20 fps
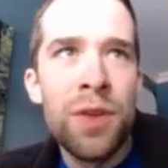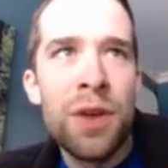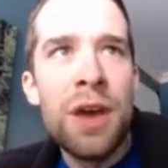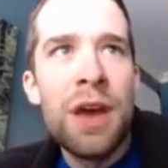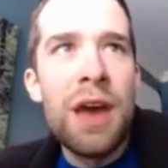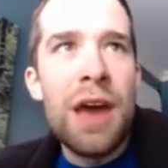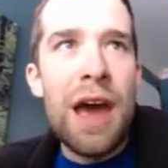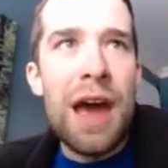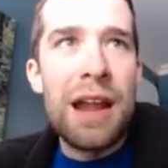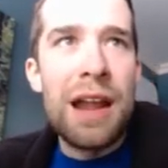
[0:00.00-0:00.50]

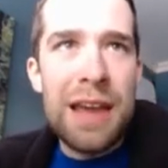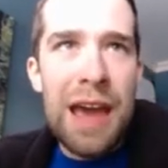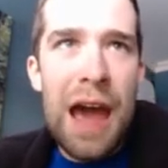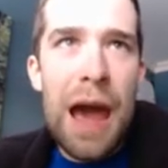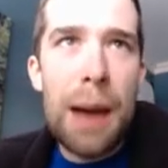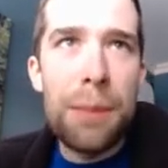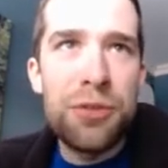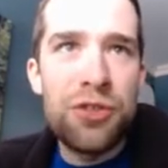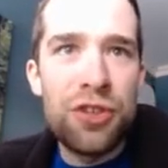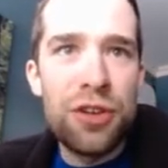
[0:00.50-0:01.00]
and
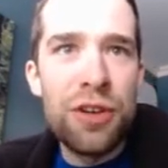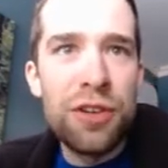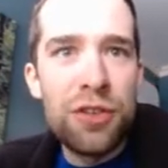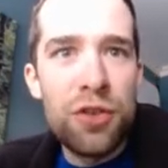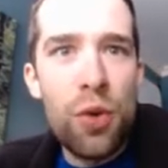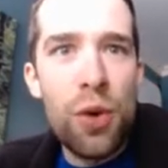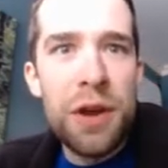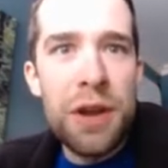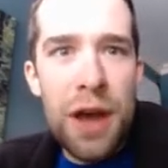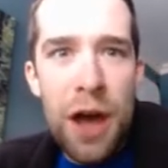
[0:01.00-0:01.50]
caption is
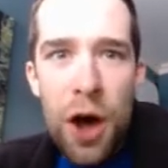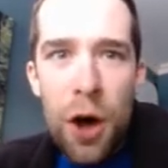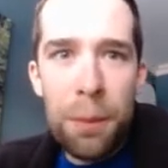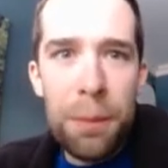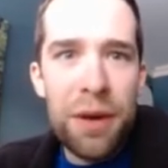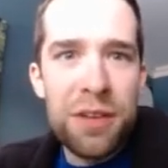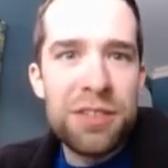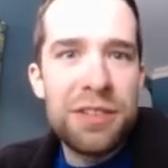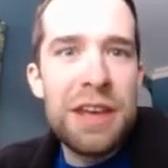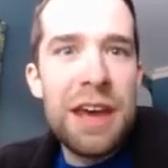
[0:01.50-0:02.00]
going to help
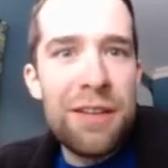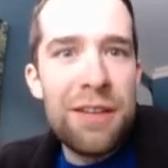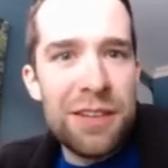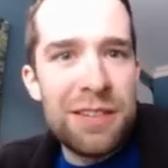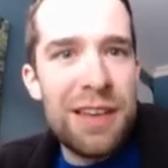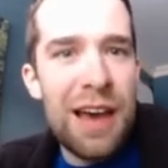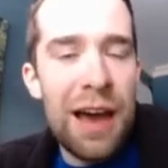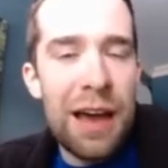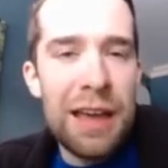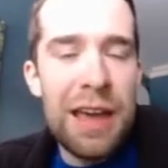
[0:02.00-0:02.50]
us give
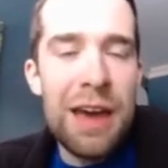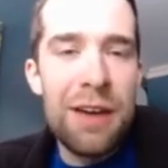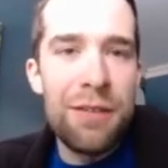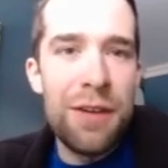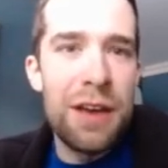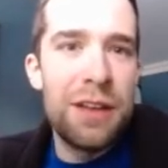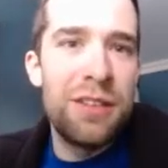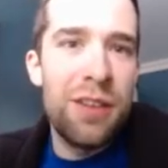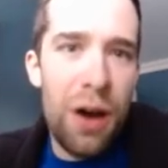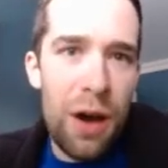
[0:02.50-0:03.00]

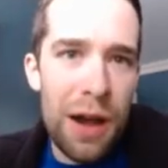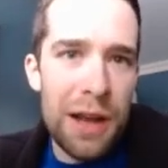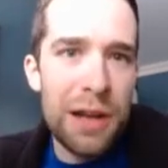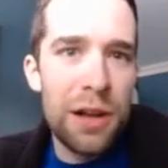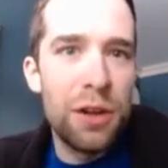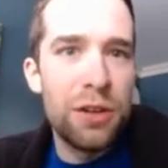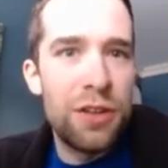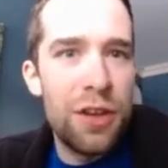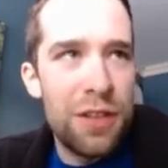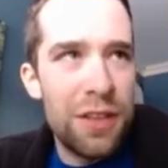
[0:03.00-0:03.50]
a
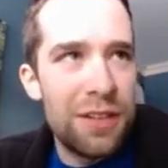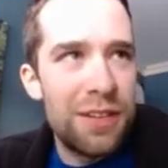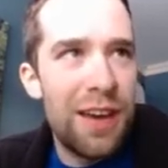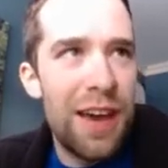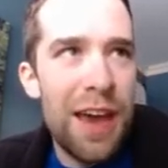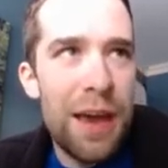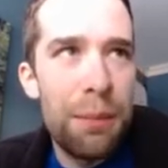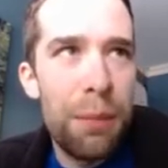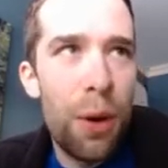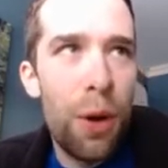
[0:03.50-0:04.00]
title to the
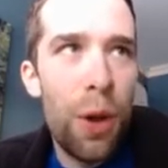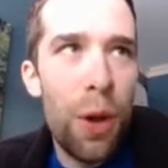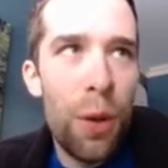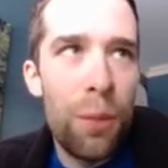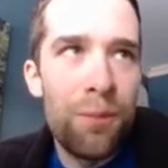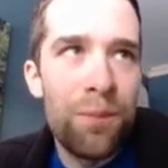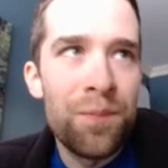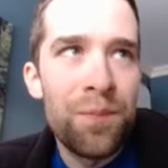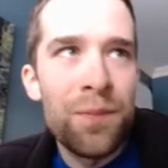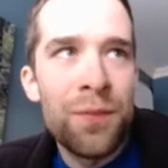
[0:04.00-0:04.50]
table.
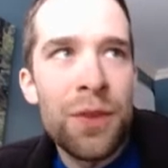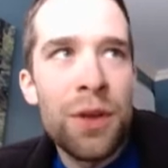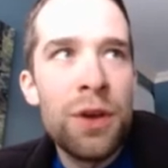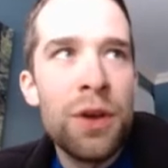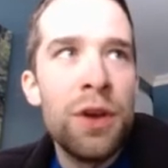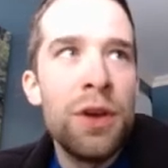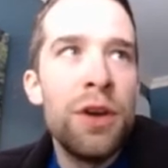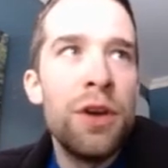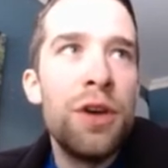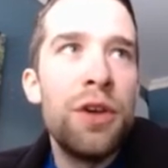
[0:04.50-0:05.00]

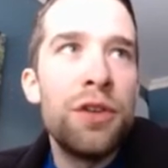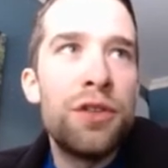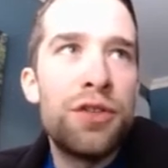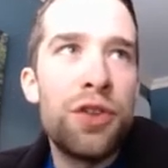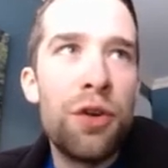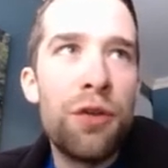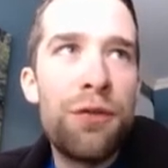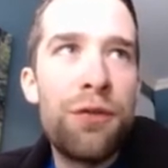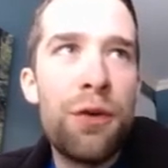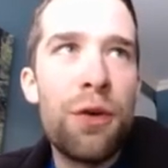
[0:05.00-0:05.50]

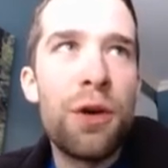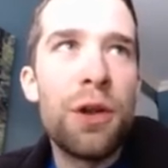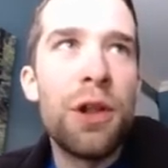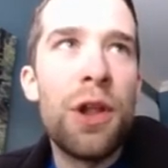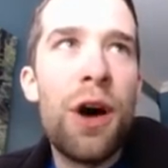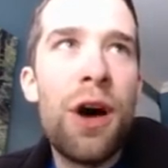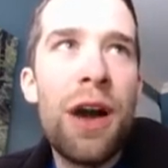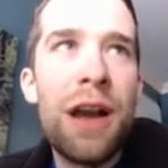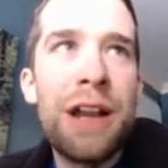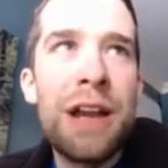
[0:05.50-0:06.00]
So for
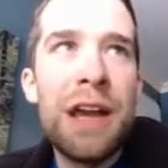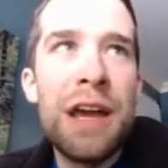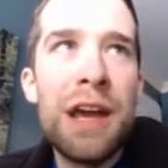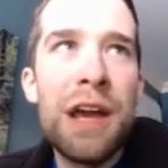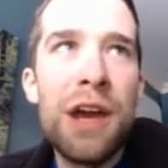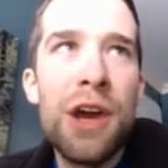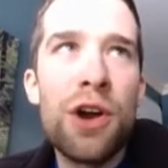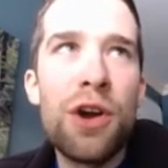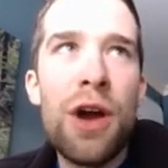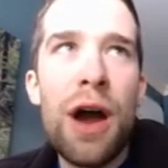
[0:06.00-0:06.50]
align
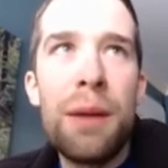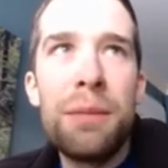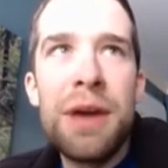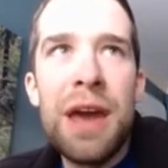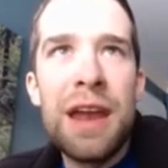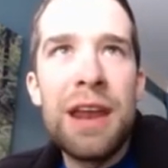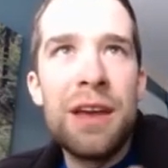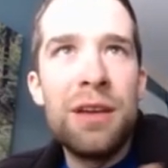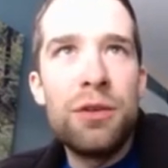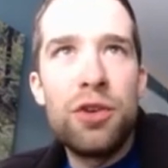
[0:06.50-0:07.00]
here, I'm
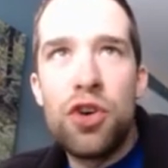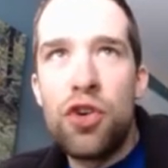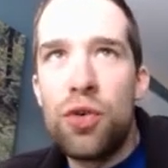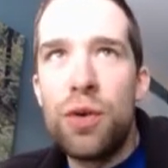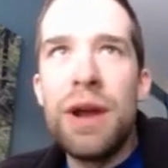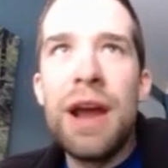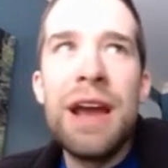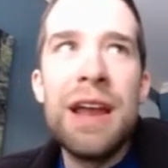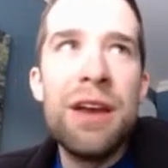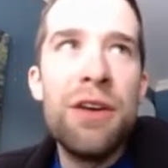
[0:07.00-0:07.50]
getting
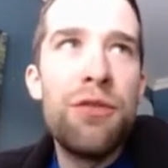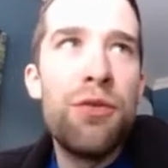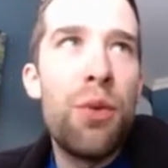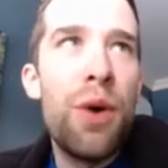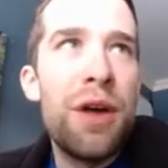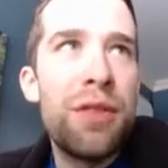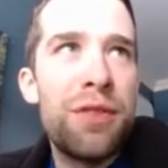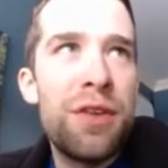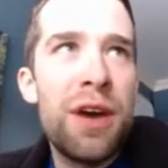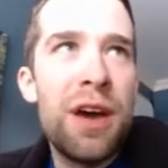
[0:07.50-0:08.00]
creative
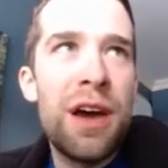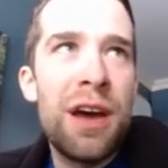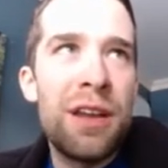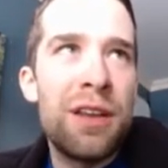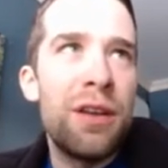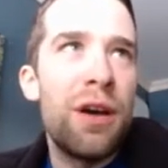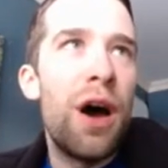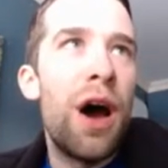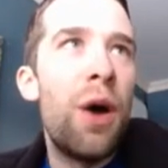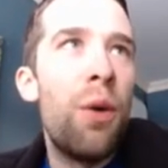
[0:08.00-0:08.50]
with
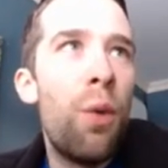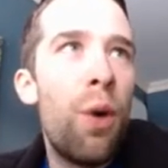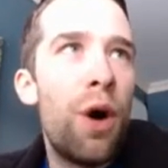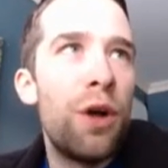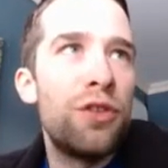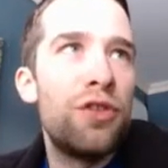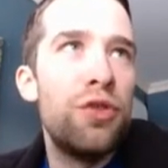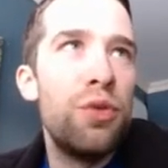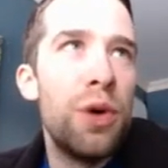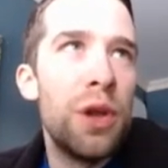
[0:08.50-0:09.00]
it. I
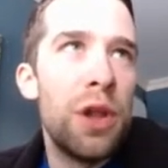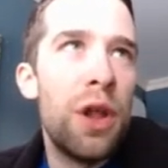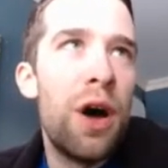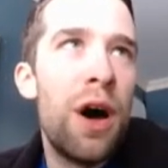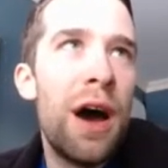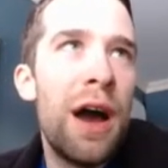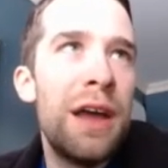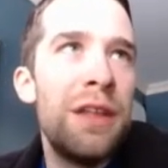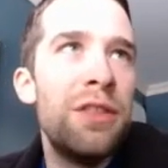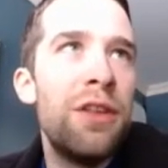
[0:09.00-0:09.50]
want to
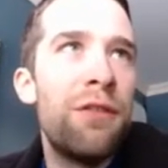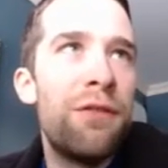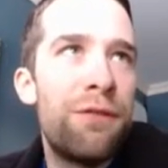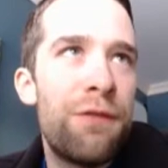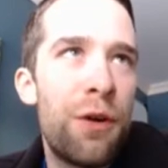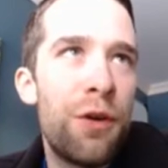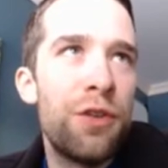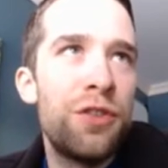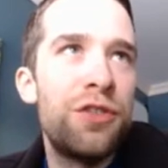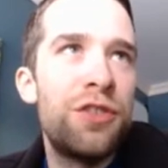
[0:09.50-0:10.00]
align the
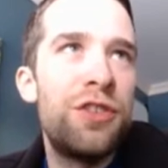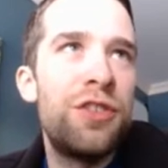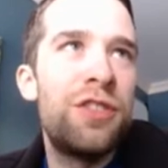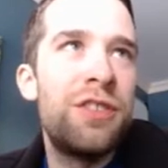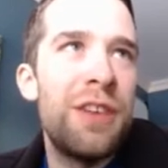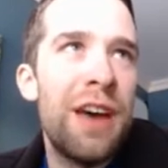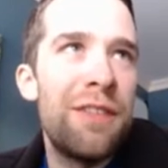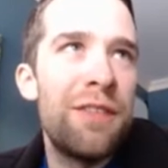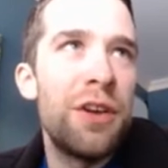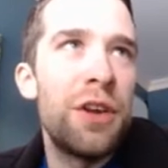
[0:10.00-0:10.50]
first
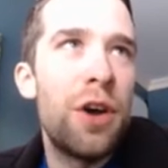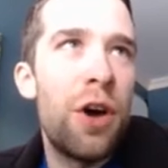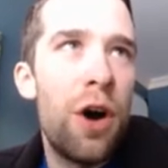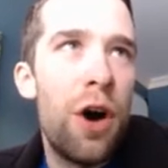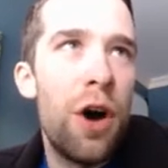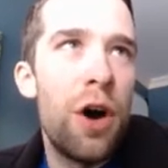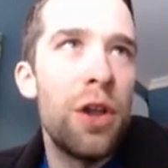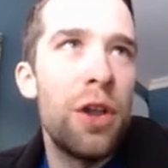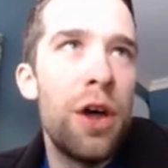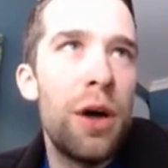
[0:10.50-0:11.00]
7
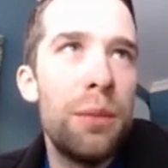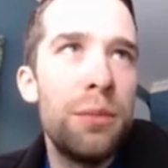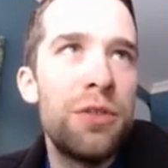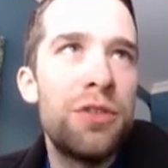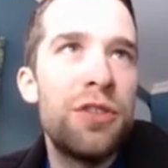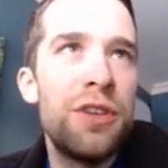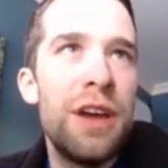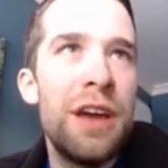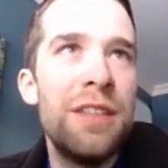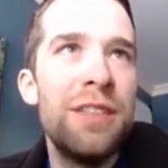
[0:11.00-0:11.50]

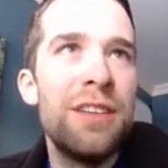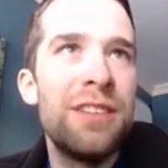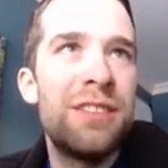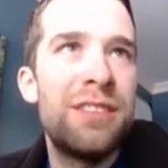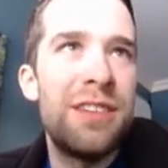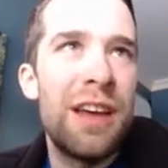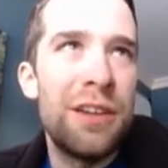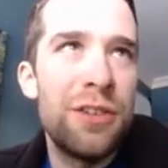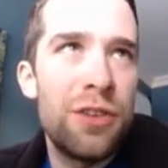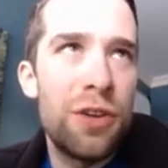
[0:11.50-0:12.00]
columns in the
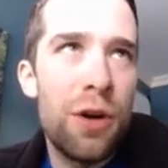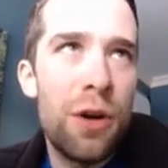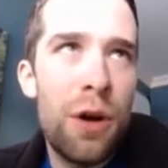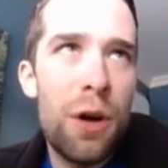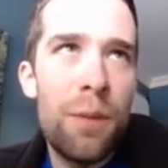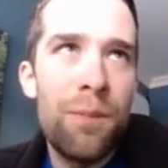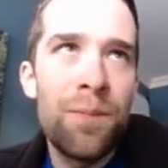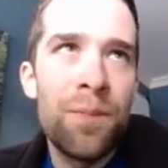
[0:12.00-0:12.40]
center,